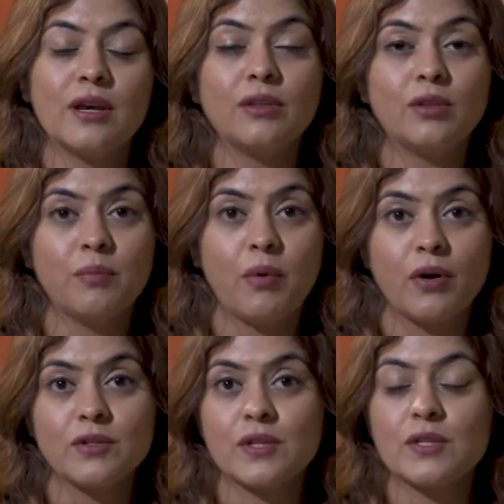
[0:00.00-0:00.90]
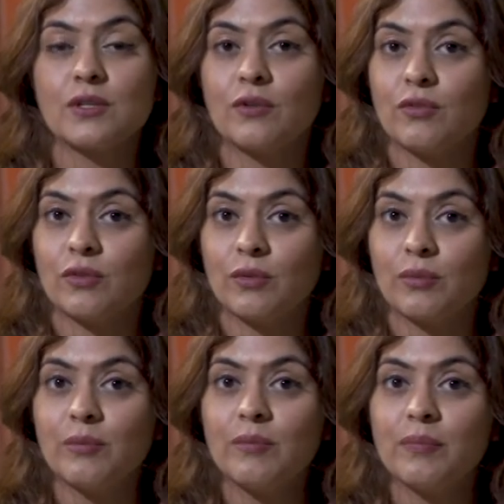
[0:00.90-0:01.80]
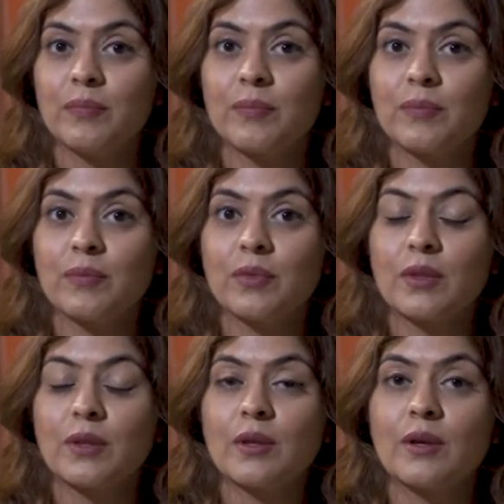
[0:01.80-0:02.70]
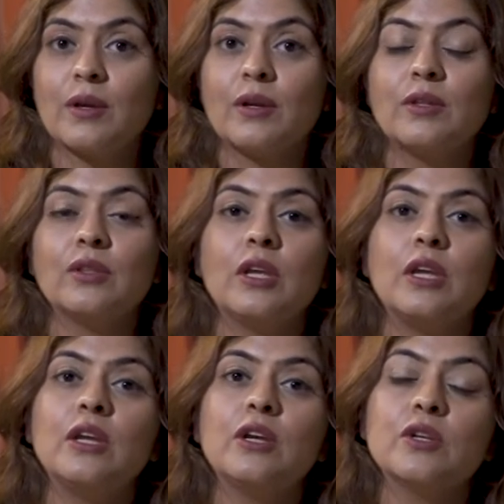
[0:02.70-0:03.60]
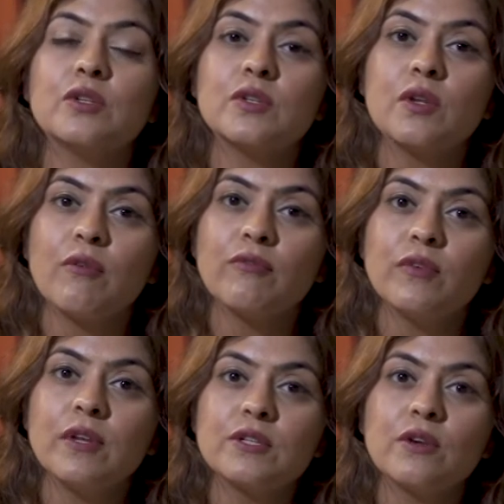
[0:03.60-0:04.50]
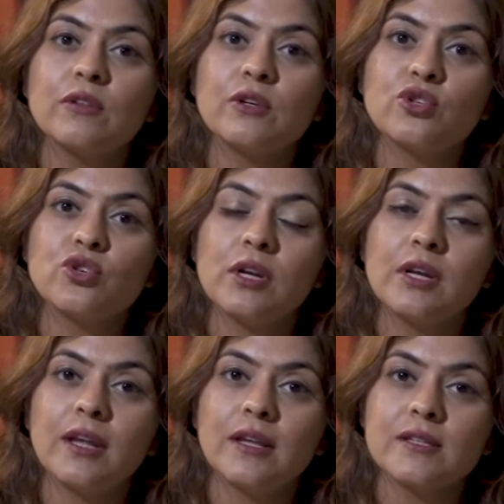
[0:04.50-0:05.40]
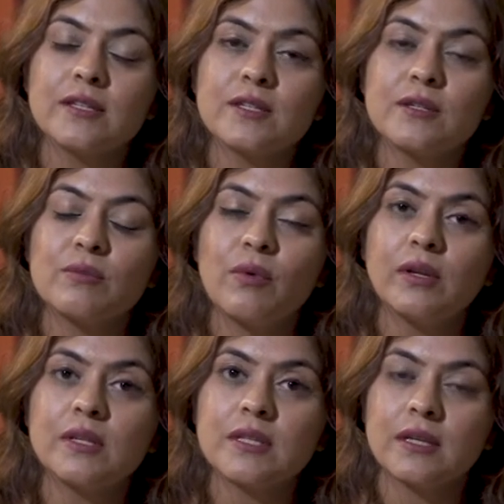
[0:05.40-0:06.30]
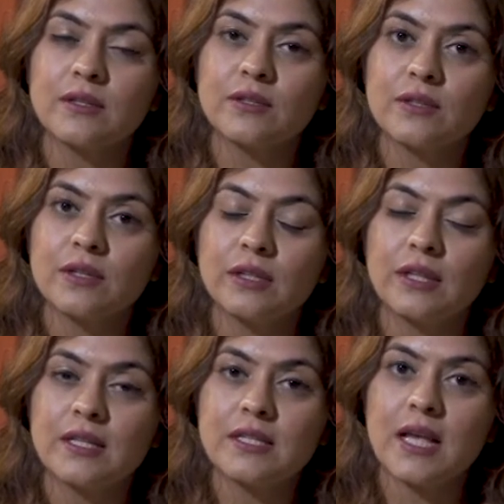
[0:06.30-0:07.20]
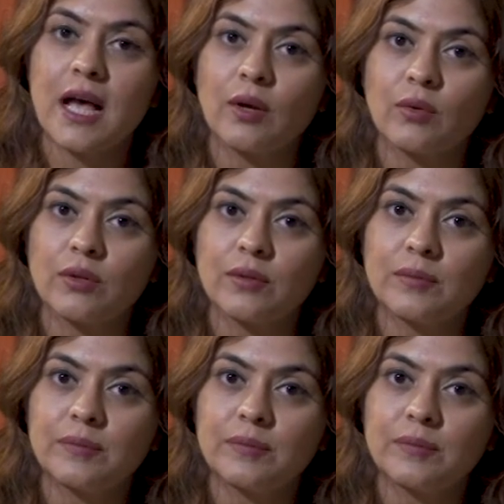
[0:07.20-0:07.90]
the pauses, the rhythm, The softness or the shrillness, what is it in that sound?